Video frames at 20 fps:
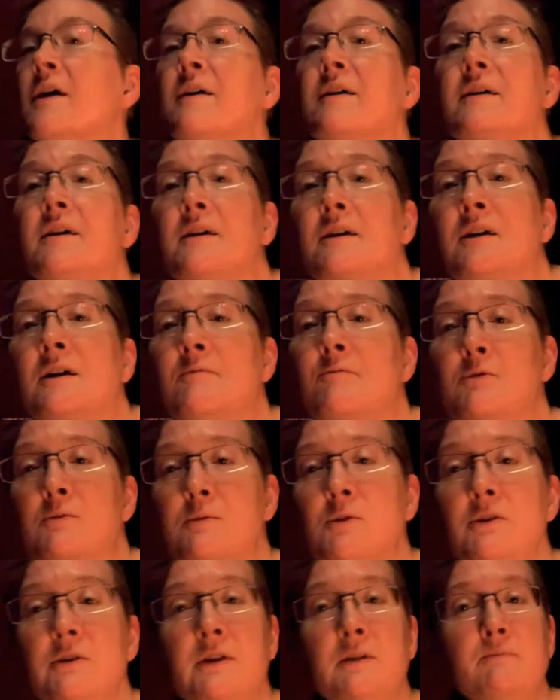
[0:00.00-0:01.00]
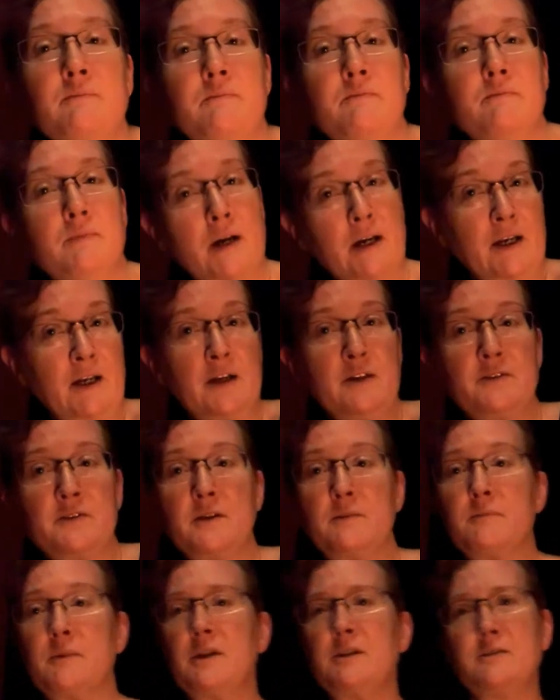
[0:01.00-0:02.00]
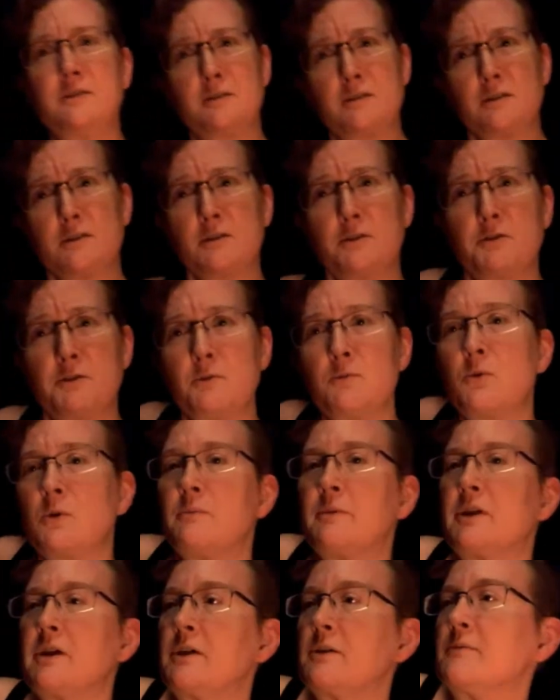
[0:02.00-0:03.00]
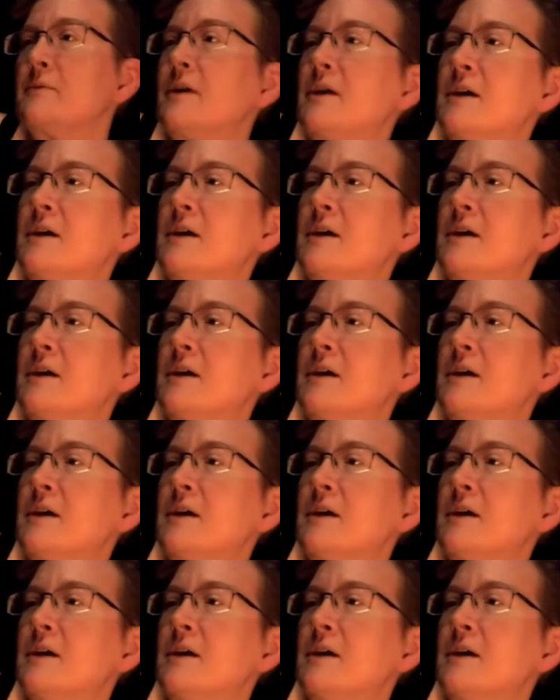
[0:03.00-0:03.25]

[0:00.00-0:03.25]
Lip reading: Get comfortable, and in my case, that means it's a little too warm in here.